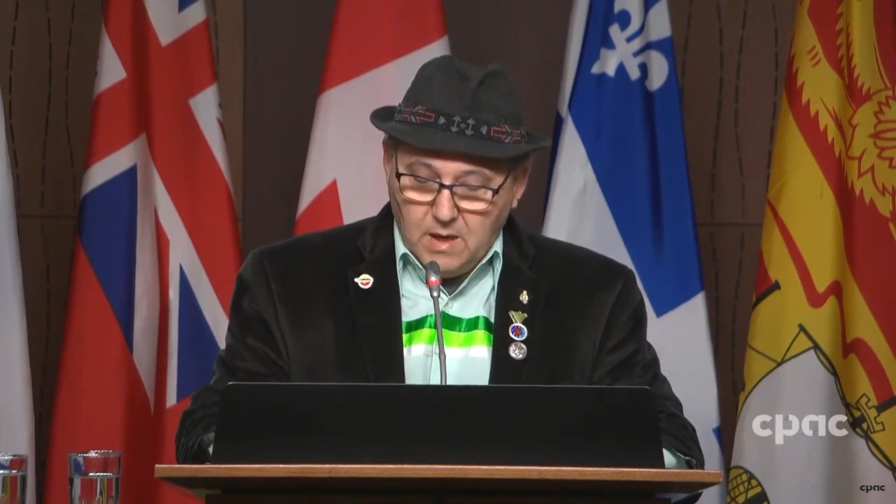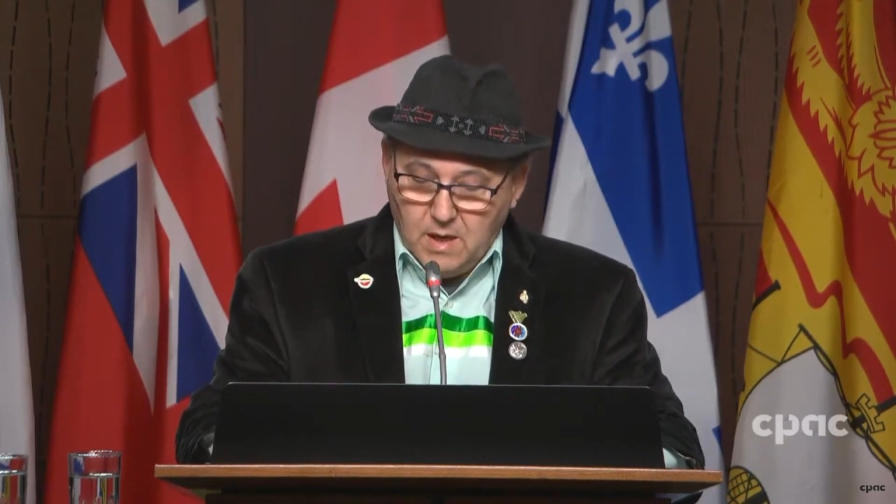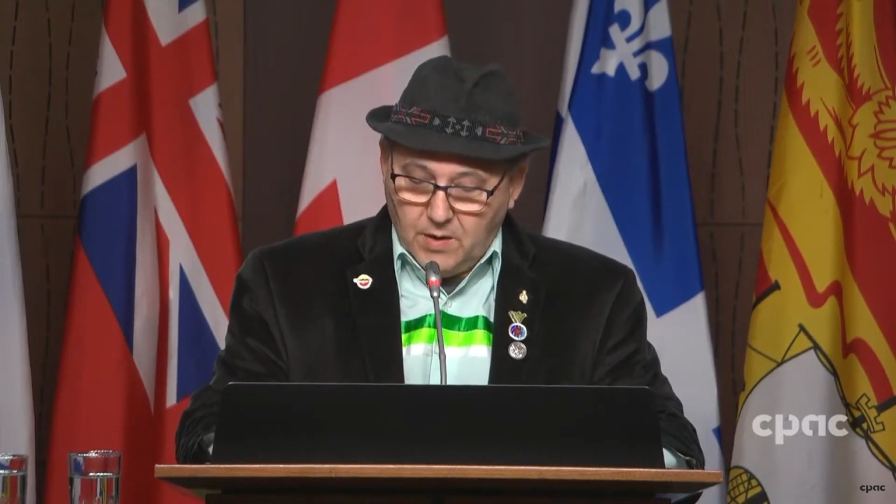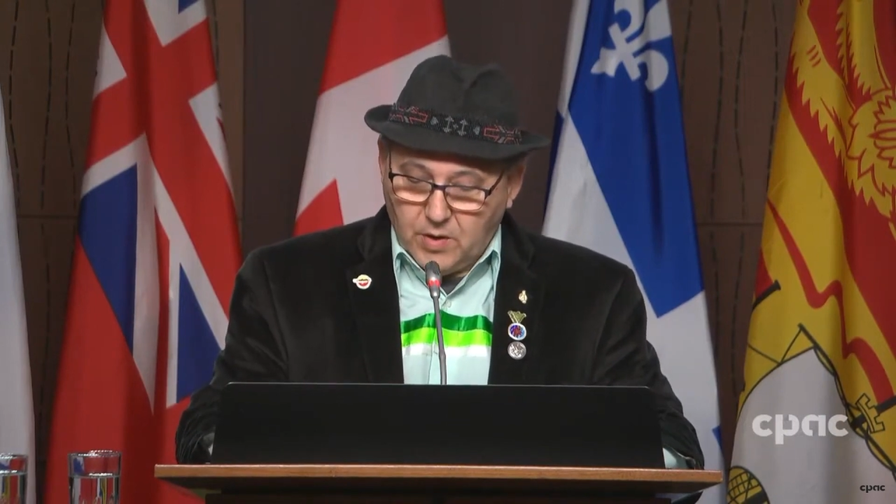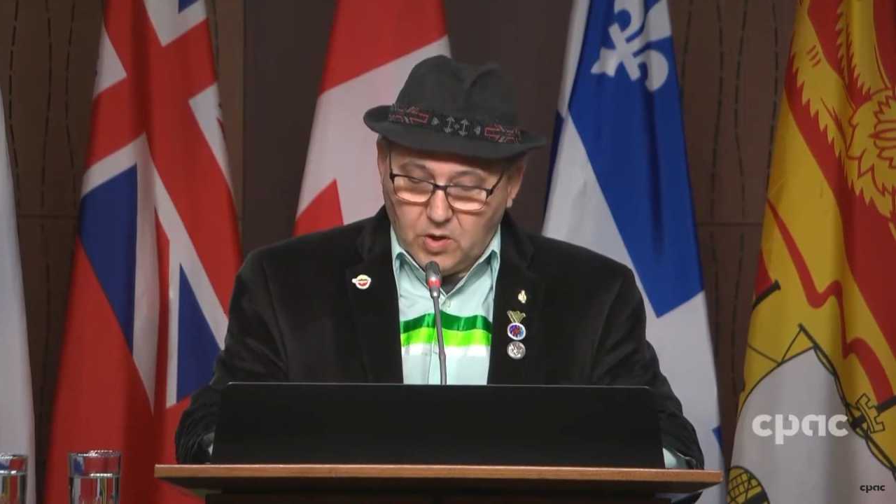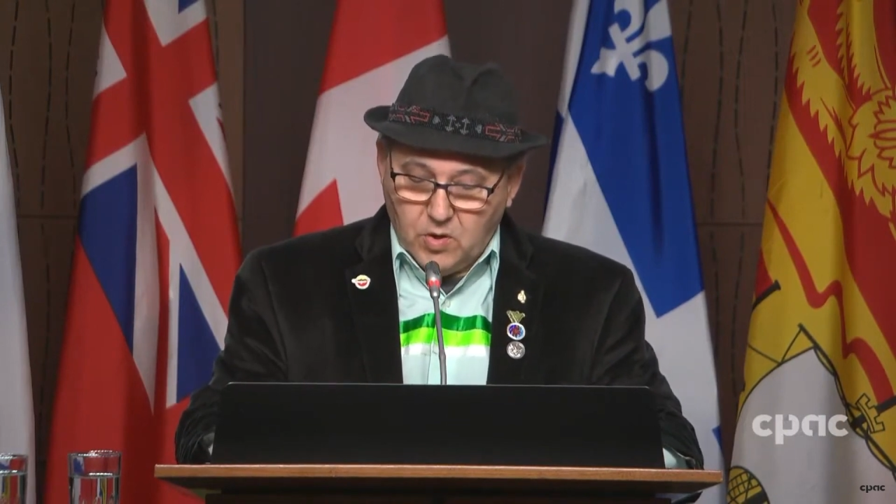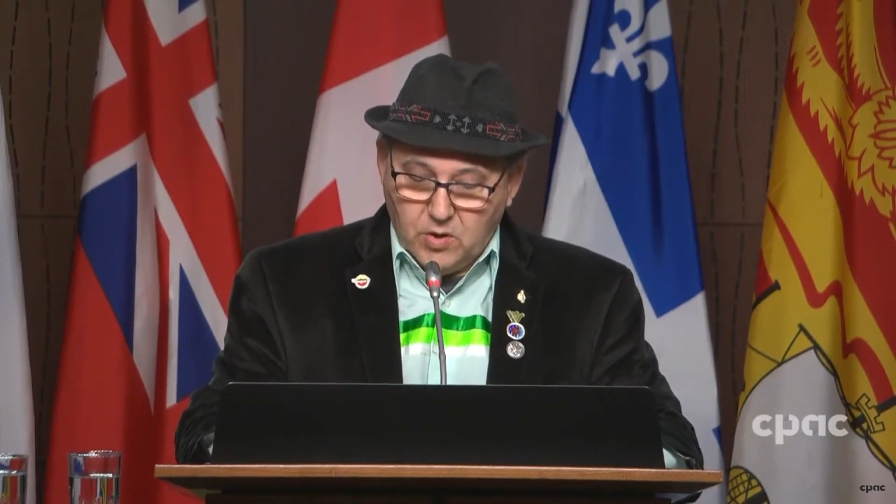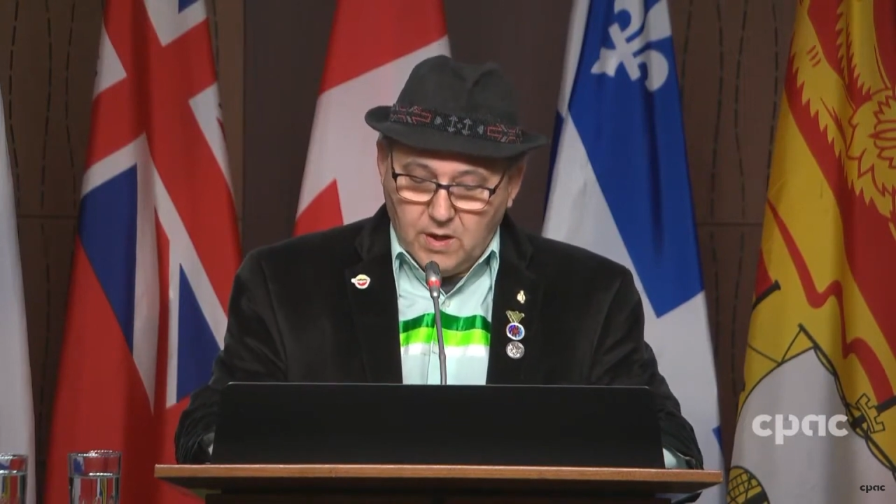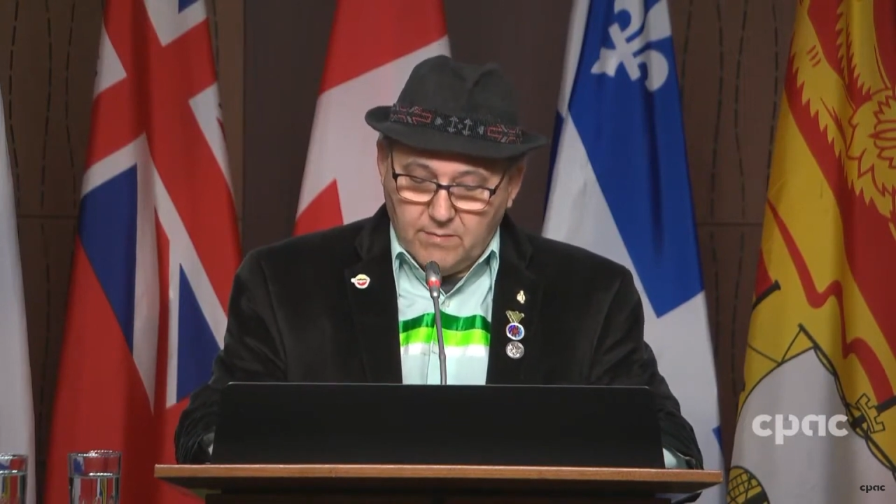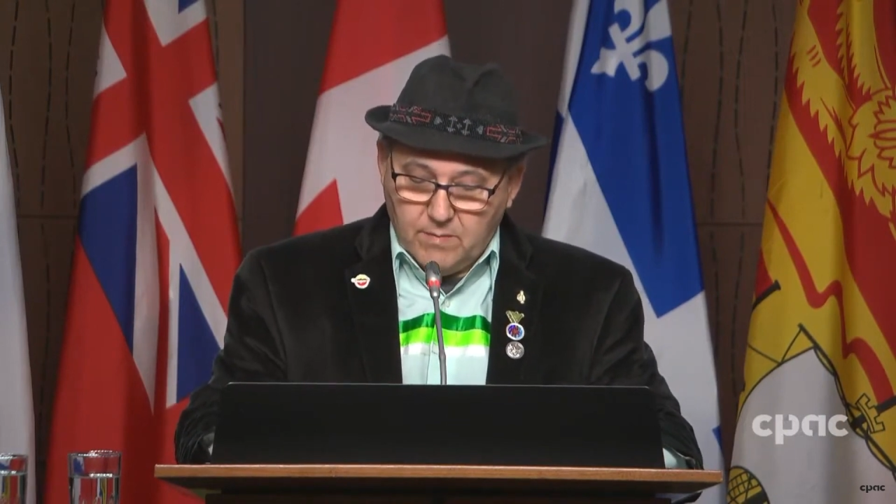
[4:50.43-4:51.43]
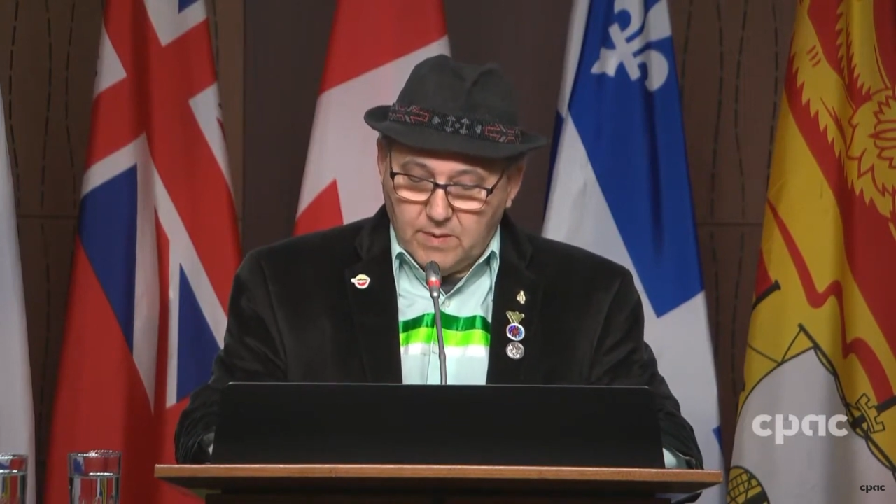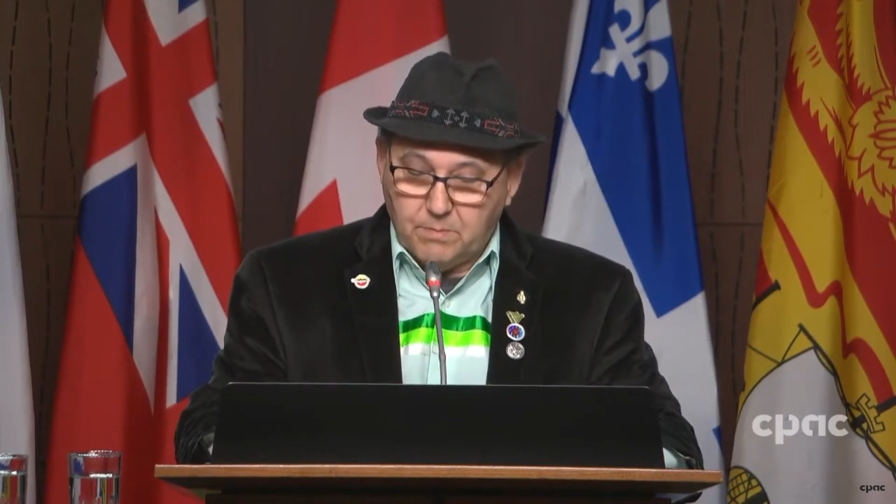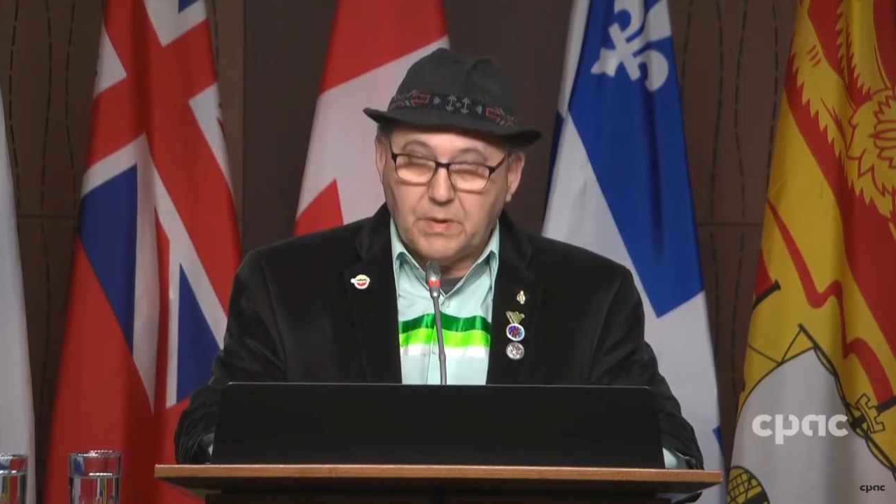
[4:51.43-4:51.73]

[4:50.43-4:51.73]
how the current government